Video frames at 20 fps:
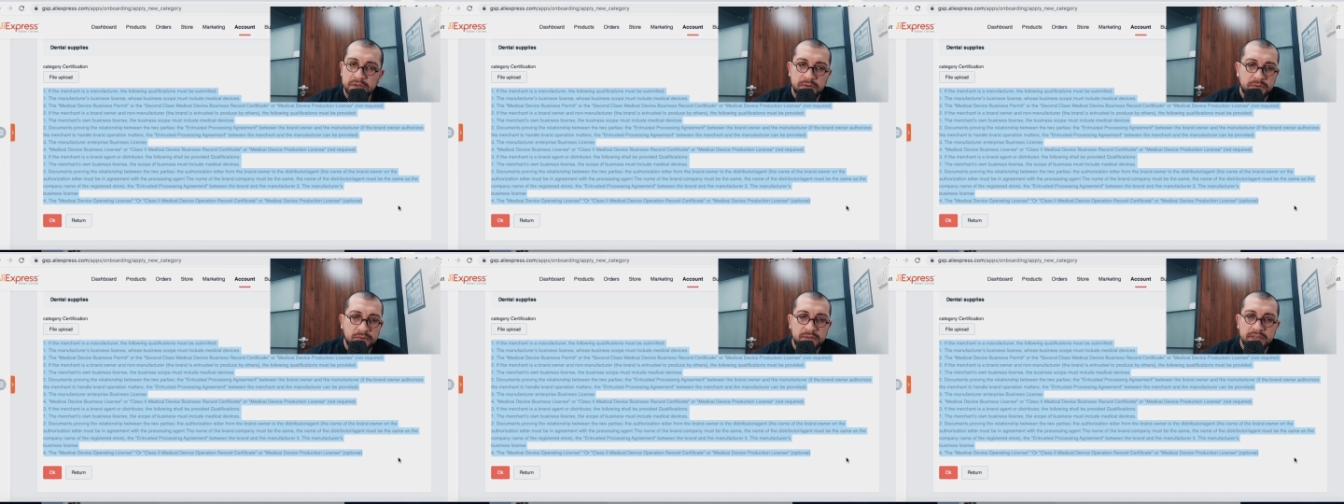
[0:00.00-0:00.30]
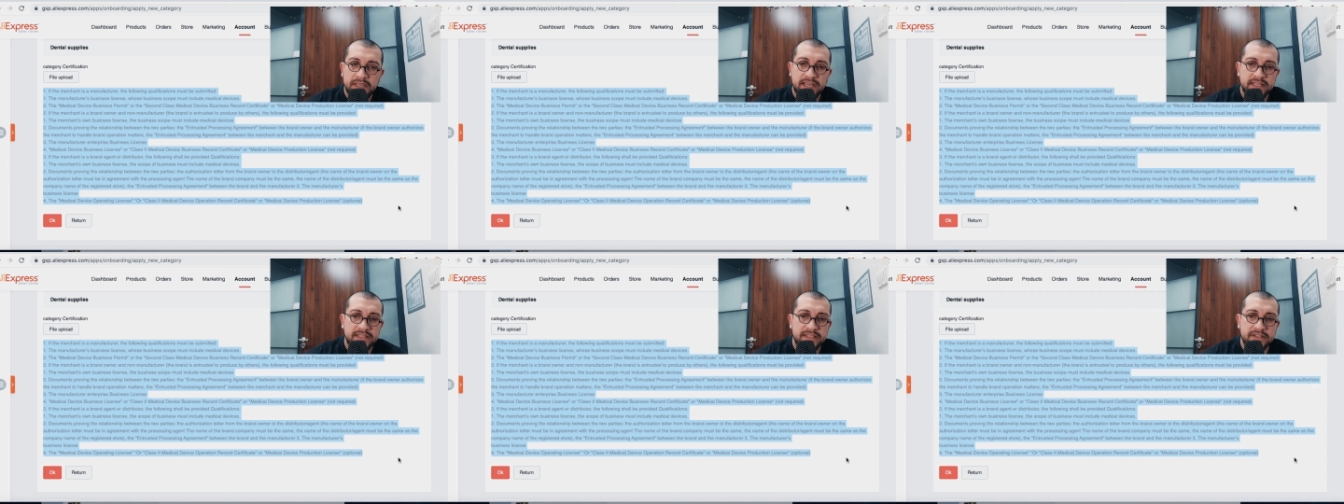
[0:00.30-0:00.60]

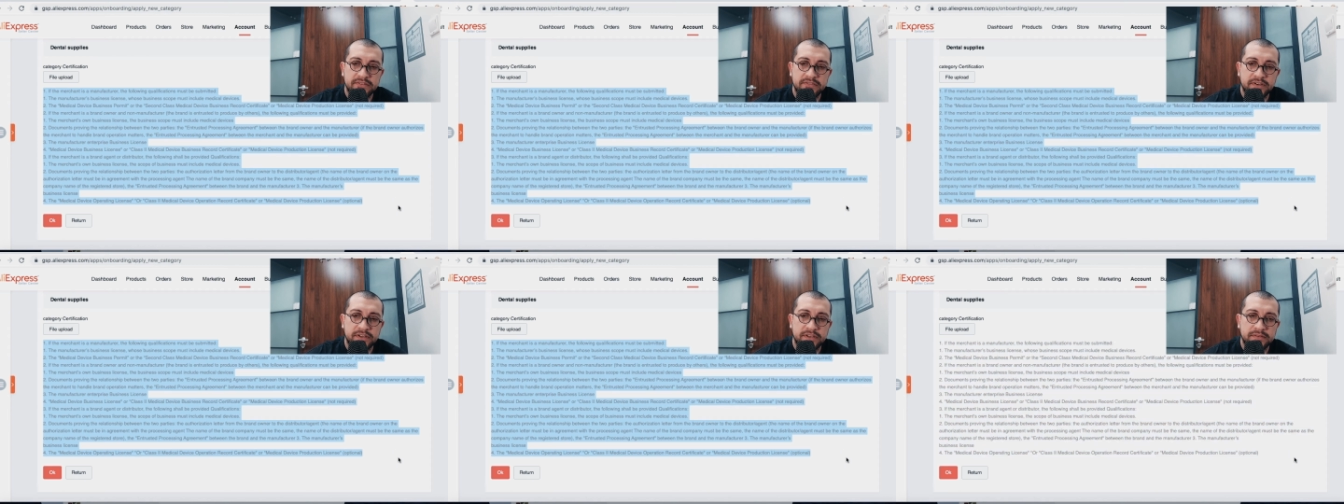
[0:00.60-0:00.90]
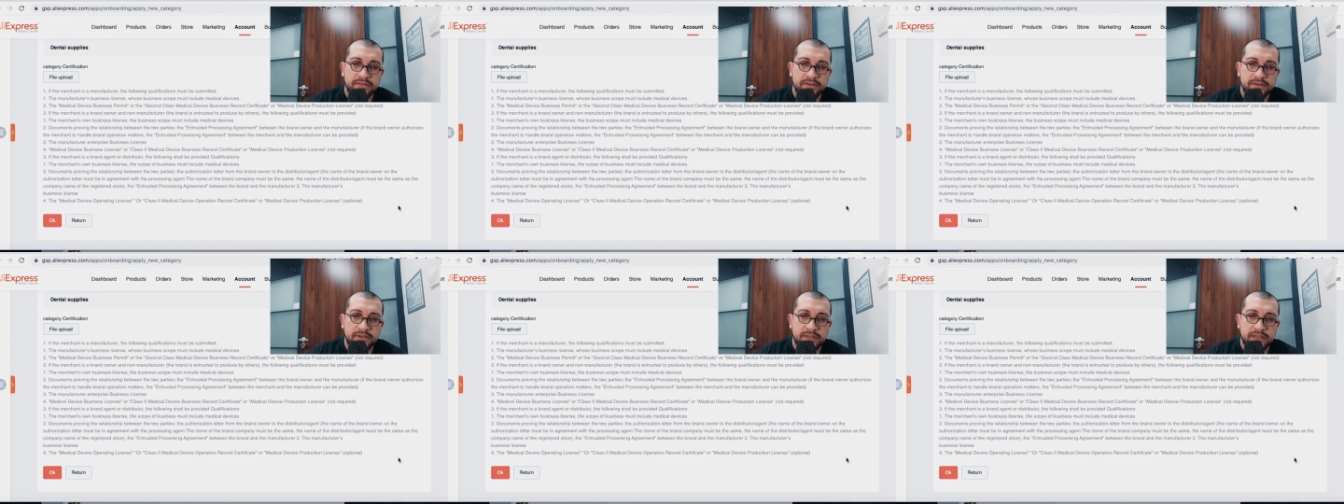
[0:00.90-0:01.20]
category.
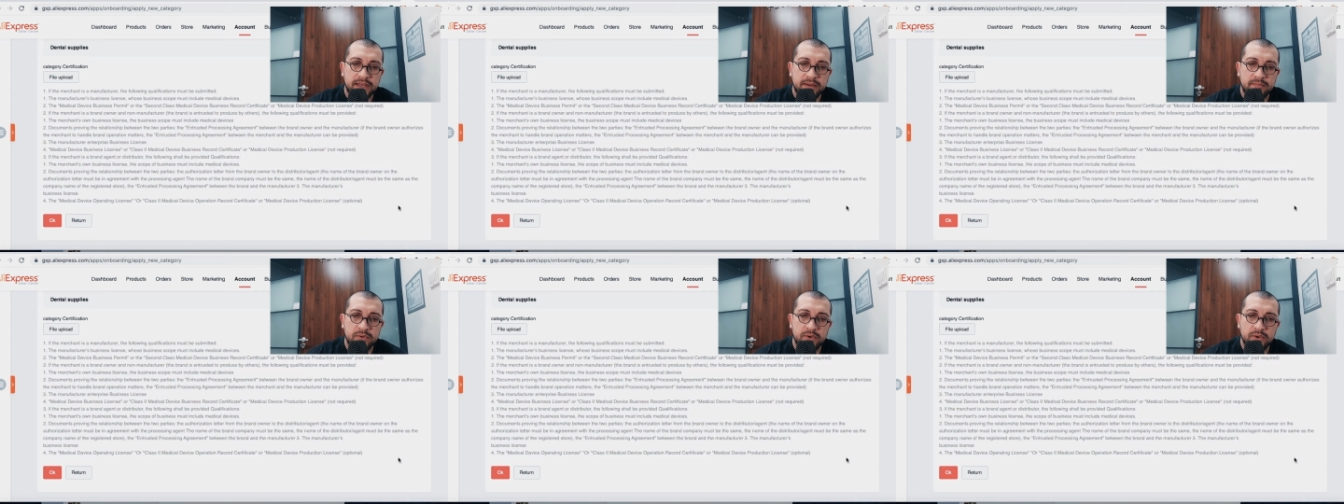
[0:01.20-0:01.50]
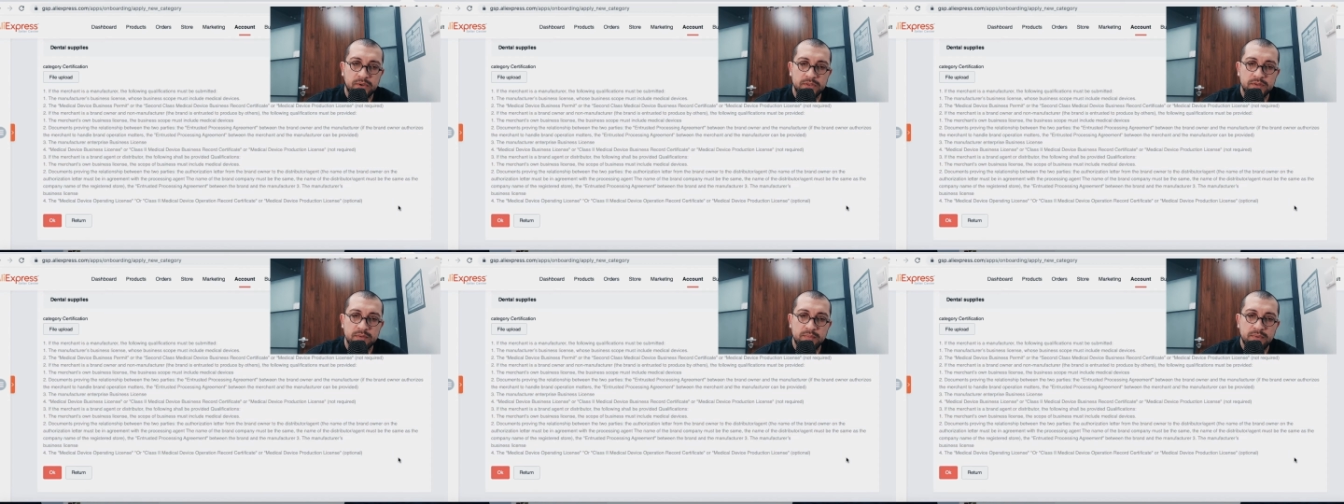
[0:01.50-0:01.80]
Okay, I'm
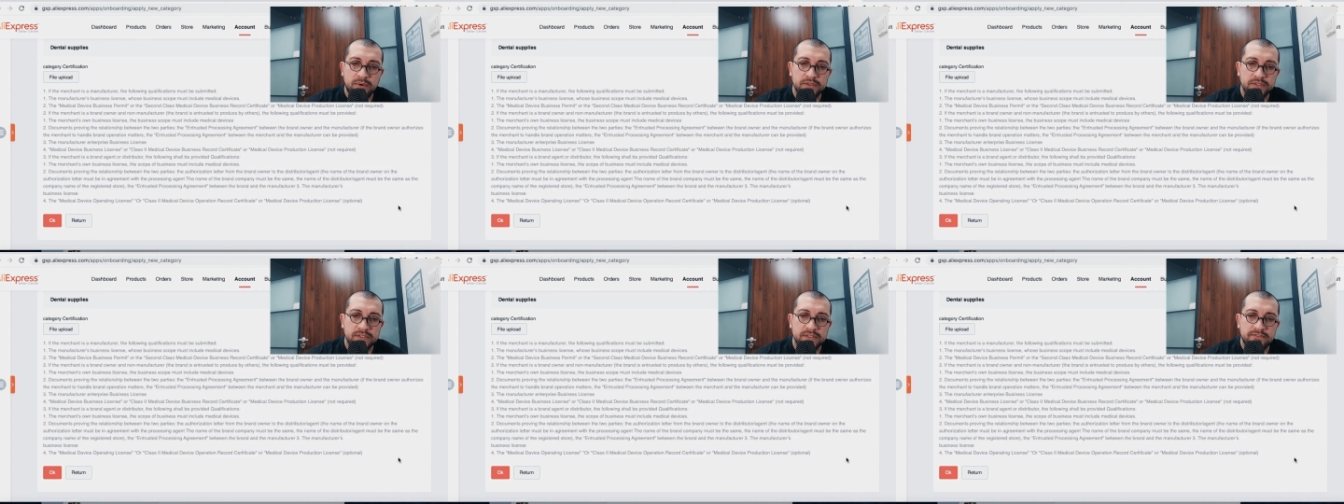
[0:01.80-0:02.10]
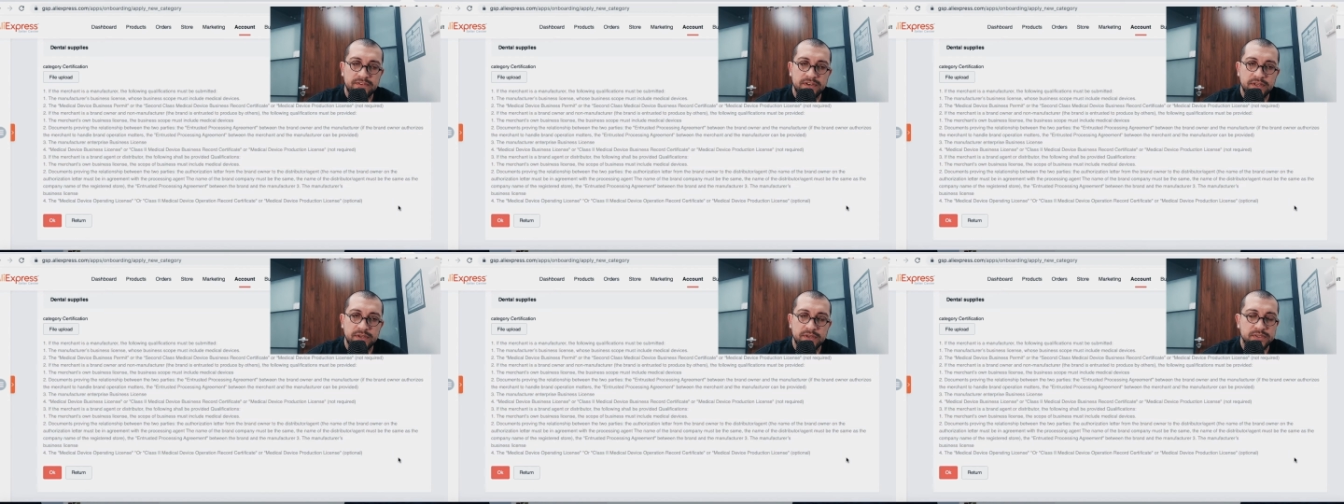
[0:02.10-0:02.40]
going to pause the
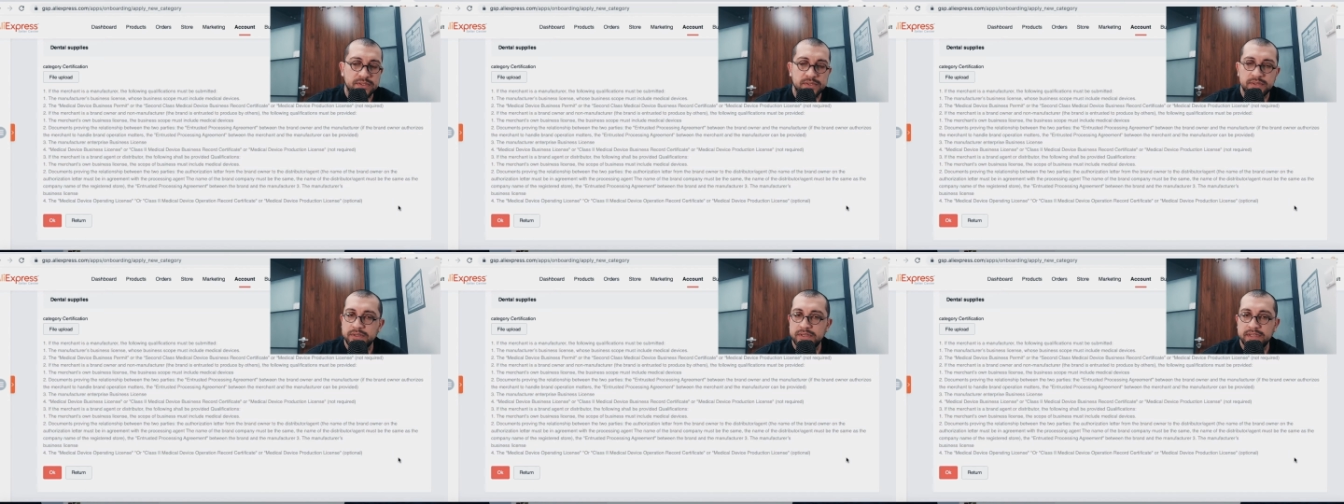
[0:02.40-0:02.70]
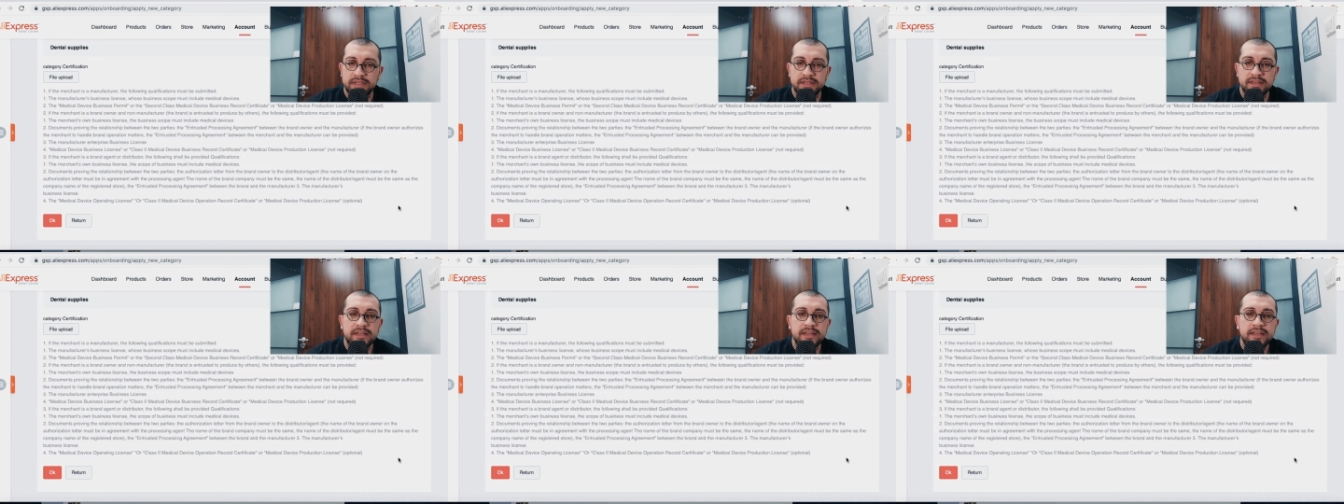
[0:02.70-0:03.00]
video so you
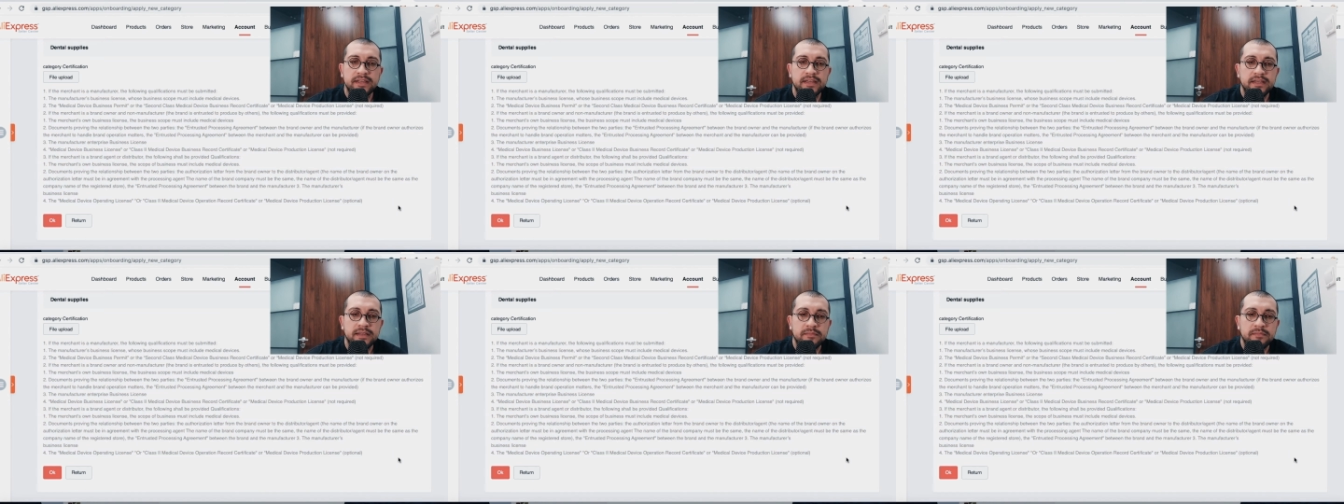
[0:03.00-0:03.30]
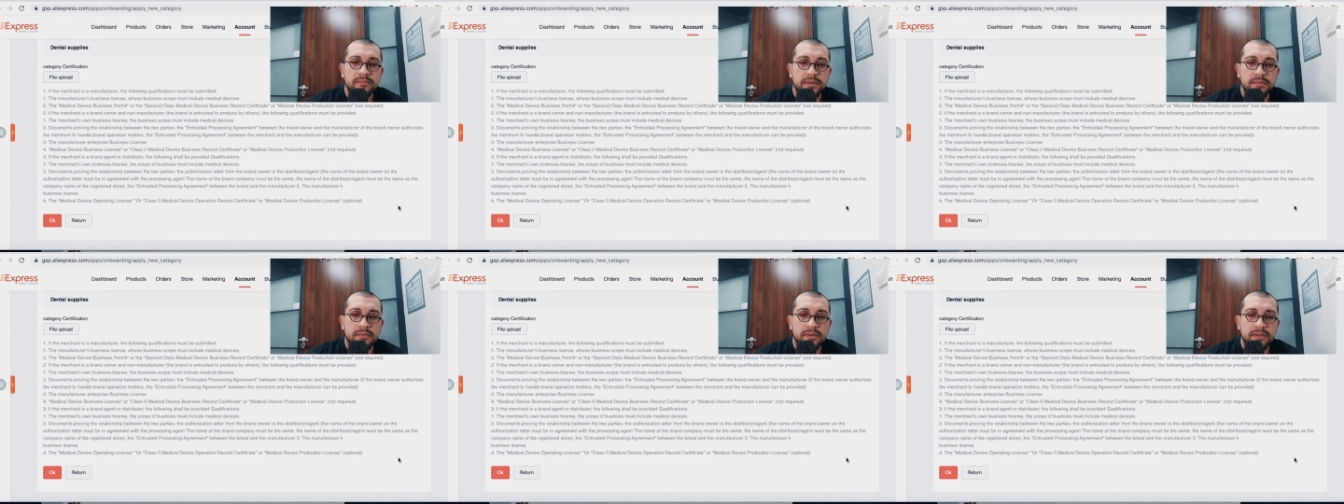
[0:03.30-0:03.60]
can
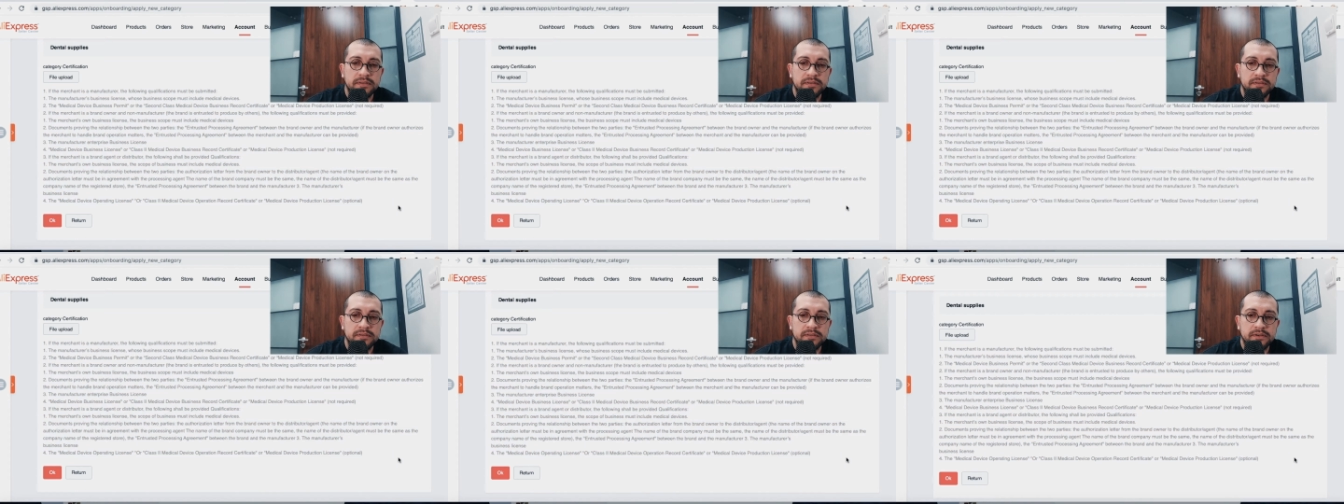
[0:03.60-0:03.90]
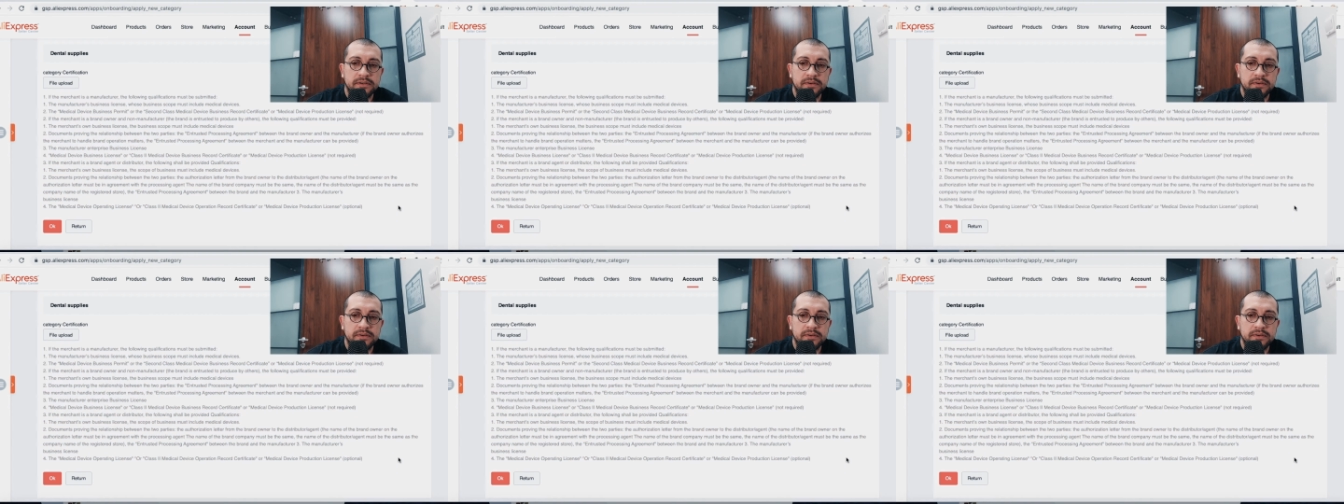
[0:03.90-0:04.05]
maybe